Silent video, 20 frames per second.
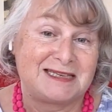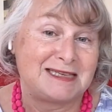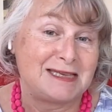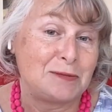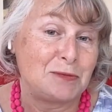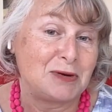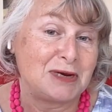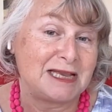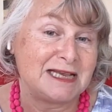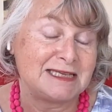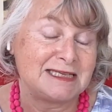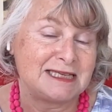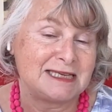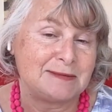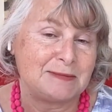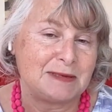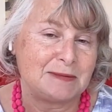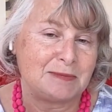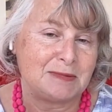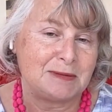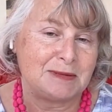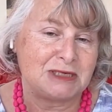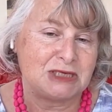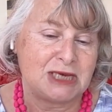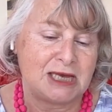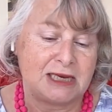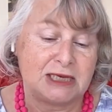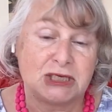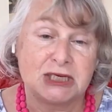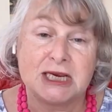See where it gets a bit
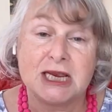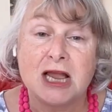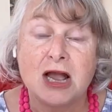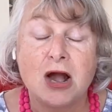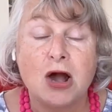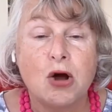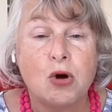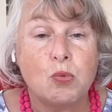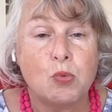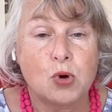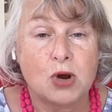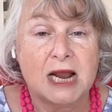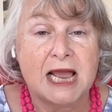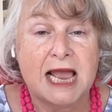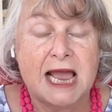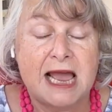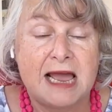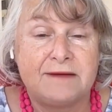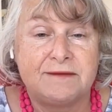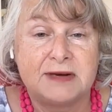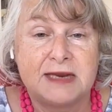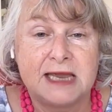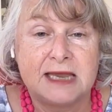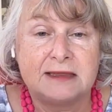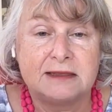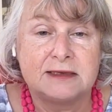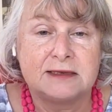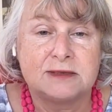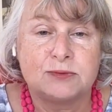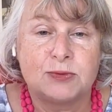challenging. What I haven't
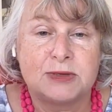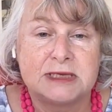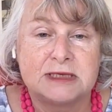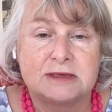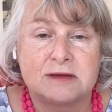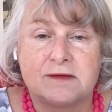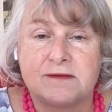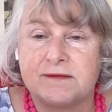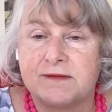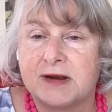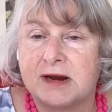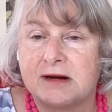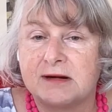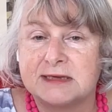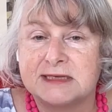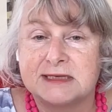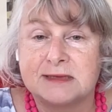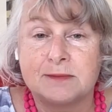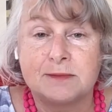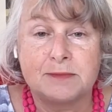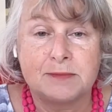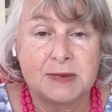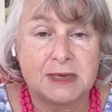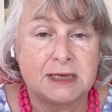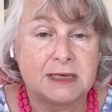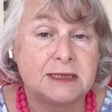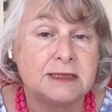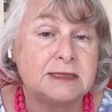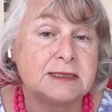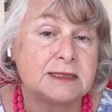had this week so far are some
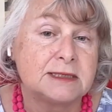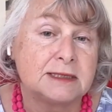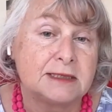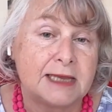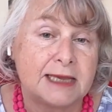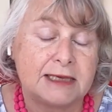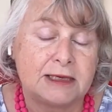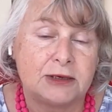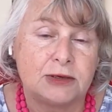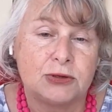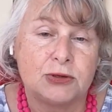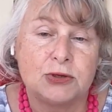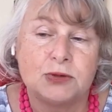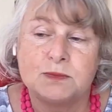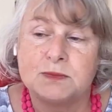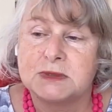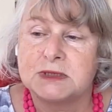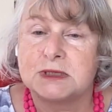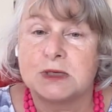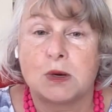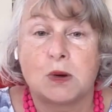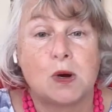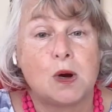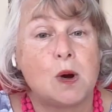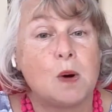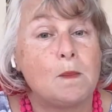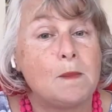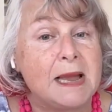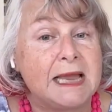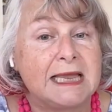beans and legumes. So
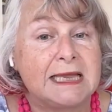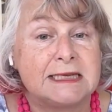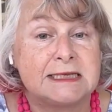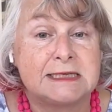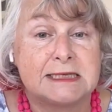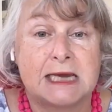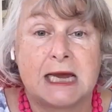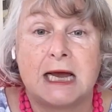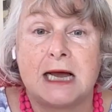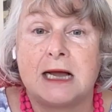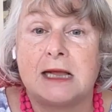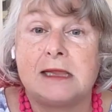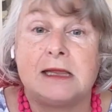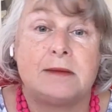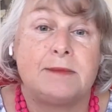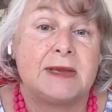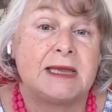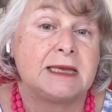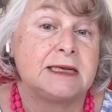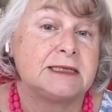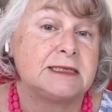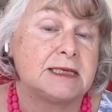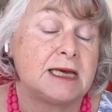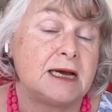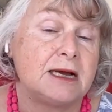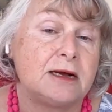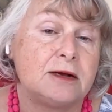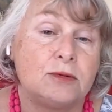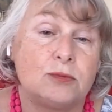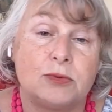I'll make a dal. I'll make a
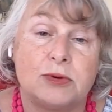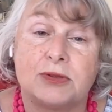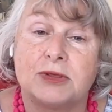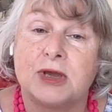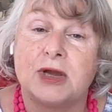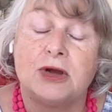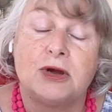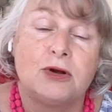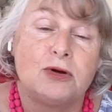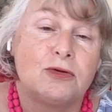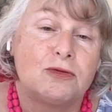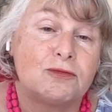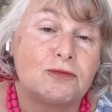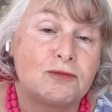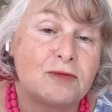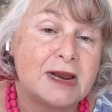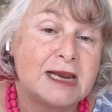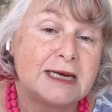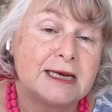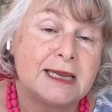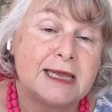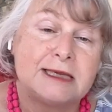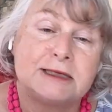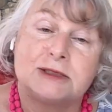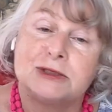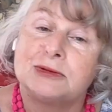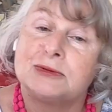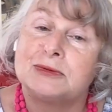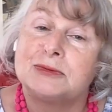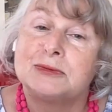dal with red
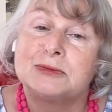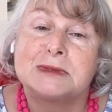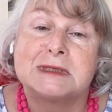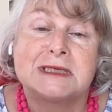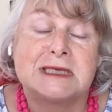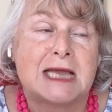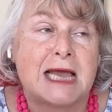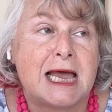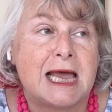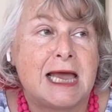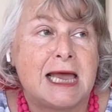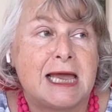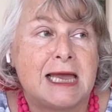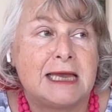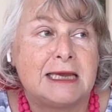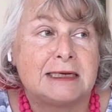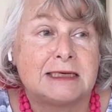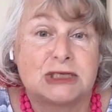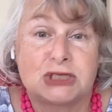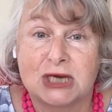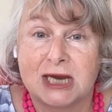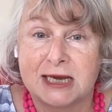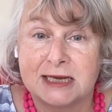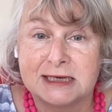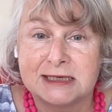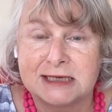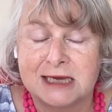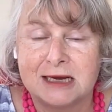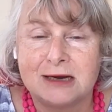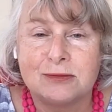lentils and
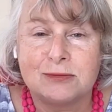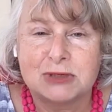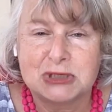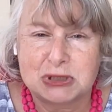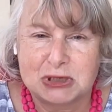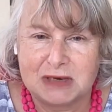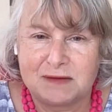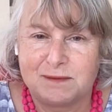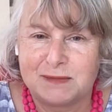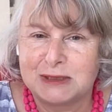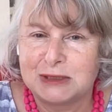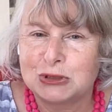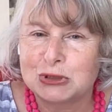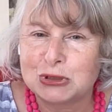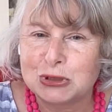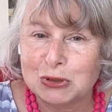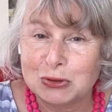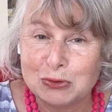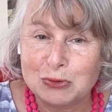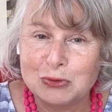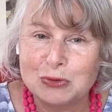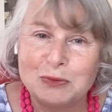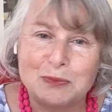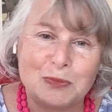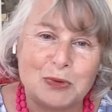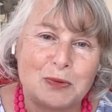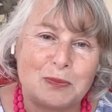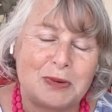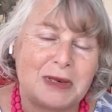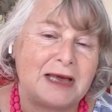chana dal, which give me 2
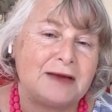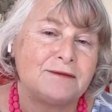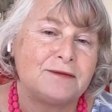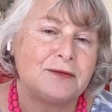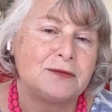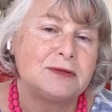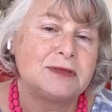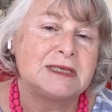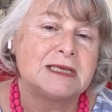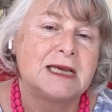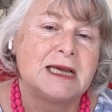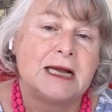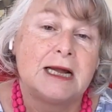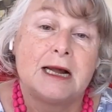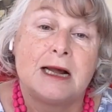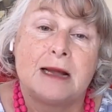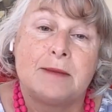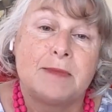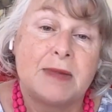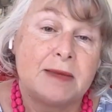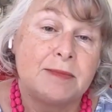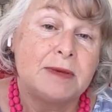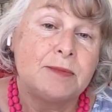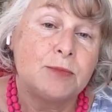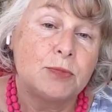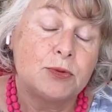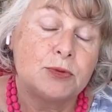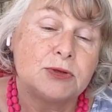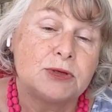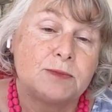more plant foods, maybe
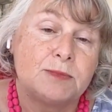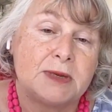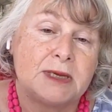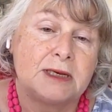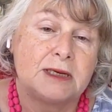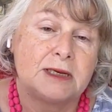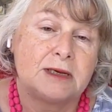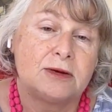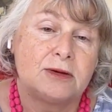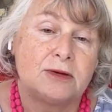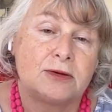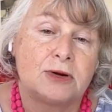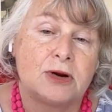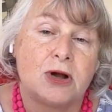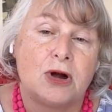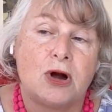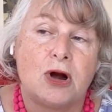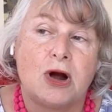more depending on